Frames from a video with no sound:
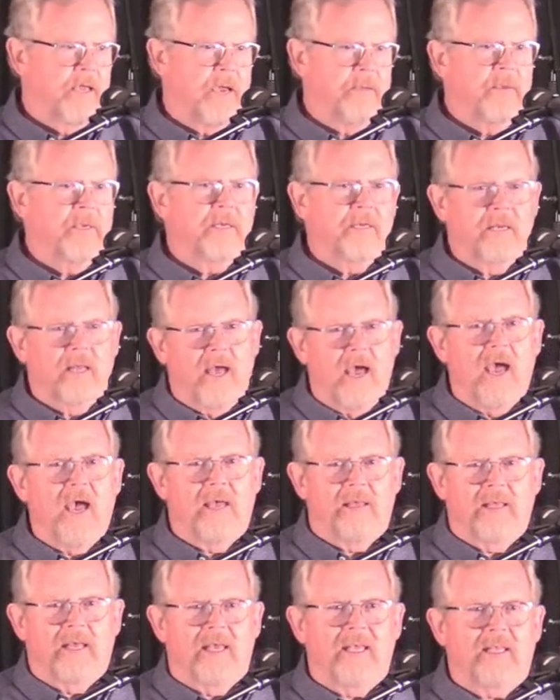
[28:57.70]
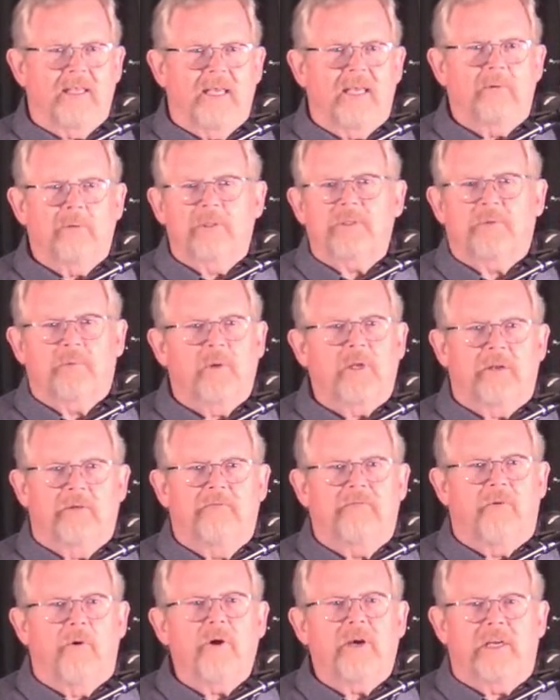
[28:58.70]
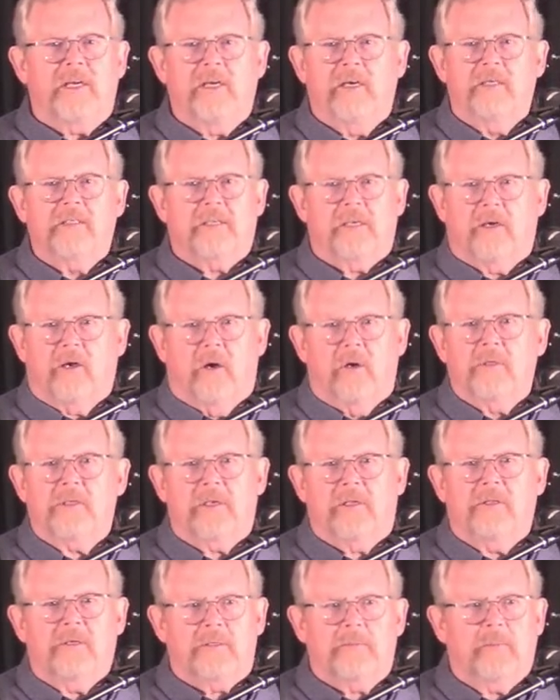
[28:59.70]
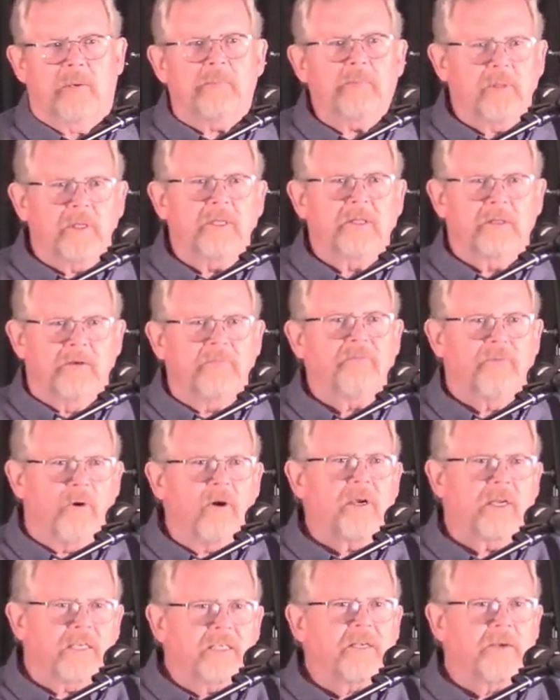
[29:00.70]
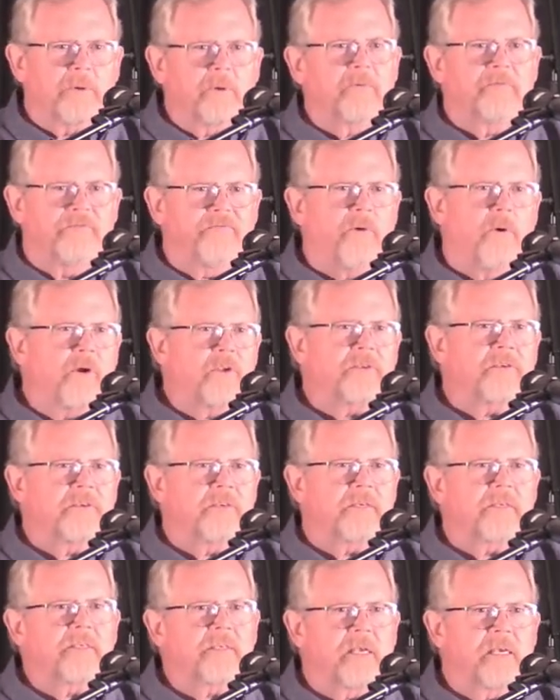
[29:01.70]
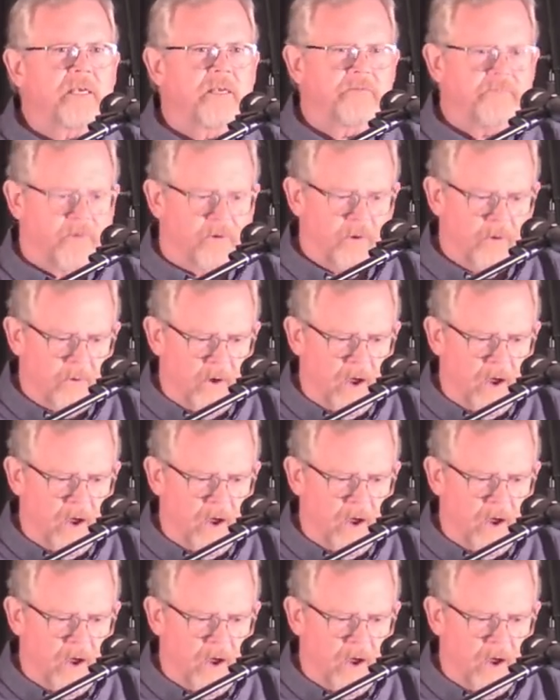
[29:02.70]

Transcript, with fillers: I mean, it was written 40 years ago, so there's people in their 40s who were forced to sing it for